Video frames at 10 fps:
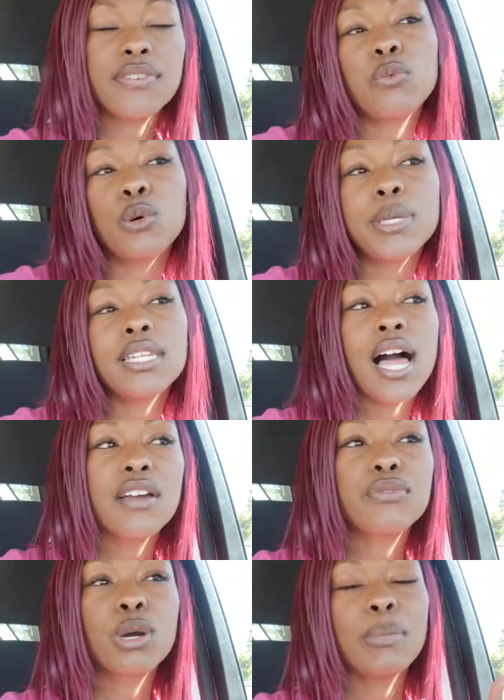And we'll be live
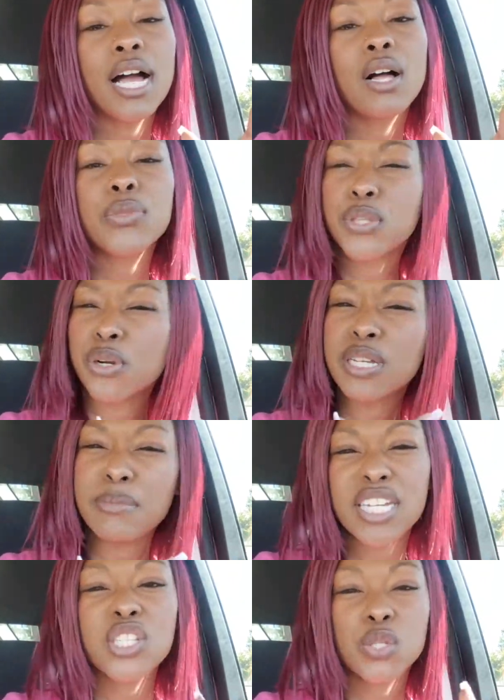for about 30
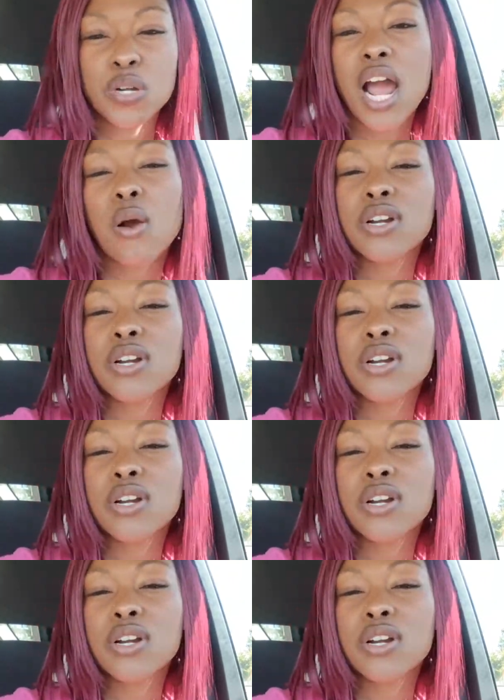minutes to an hour,